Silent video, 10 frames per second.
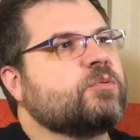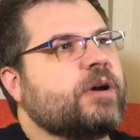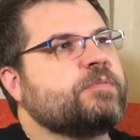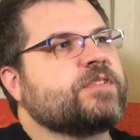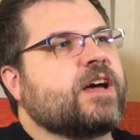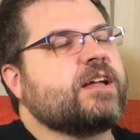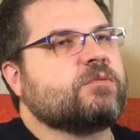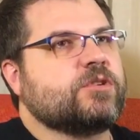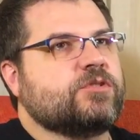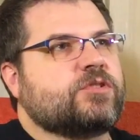their website
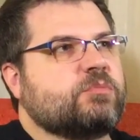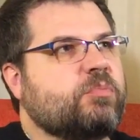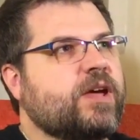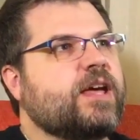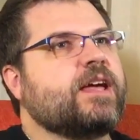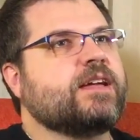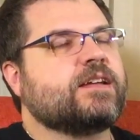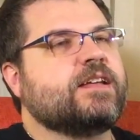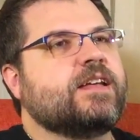where you could pay.